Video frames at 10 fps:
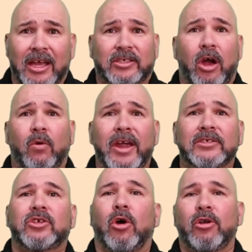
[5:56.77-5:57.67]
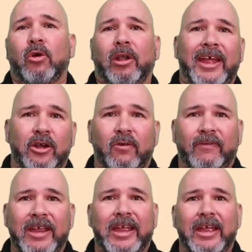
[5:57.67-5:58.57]
As always, go to
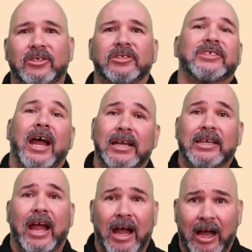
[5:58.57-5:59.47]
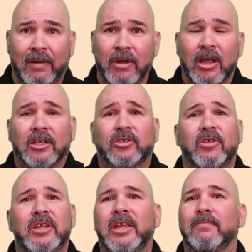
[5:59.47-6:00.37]
OrlandoVacations.com
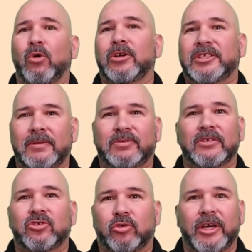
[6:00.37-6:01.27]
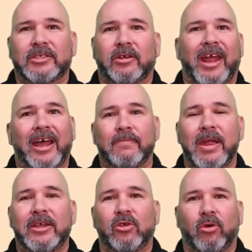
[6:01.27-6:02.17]
so you can get more tips and tricks on how to
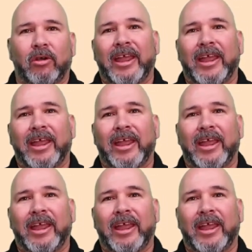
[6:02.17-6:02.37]
make your